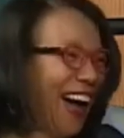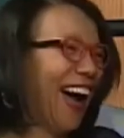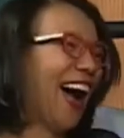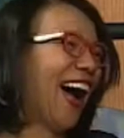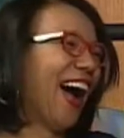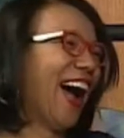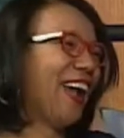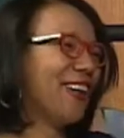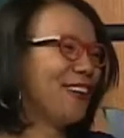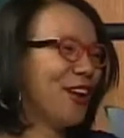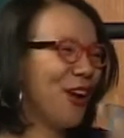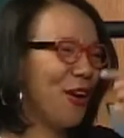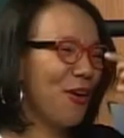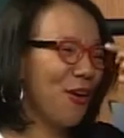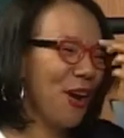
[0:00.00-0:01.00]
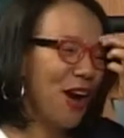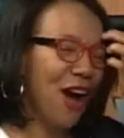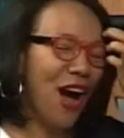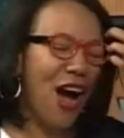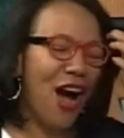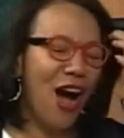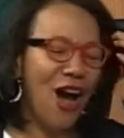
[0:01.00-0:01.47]
I know.
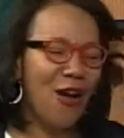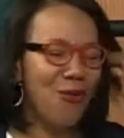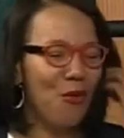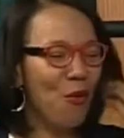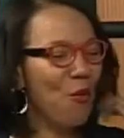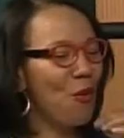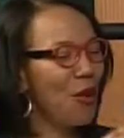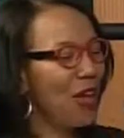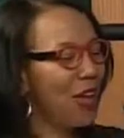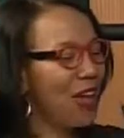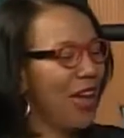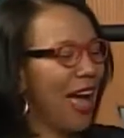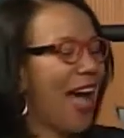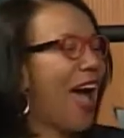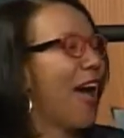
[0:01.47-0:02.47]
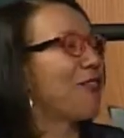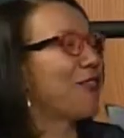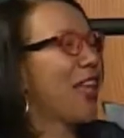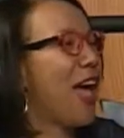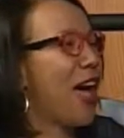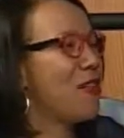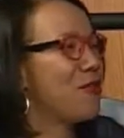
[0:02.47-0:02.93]
We have
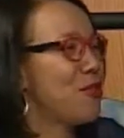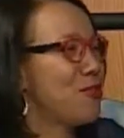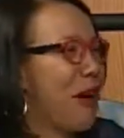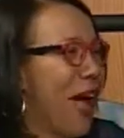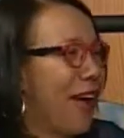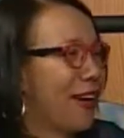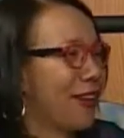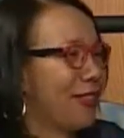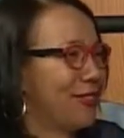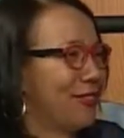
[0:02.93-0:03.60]
to have you back.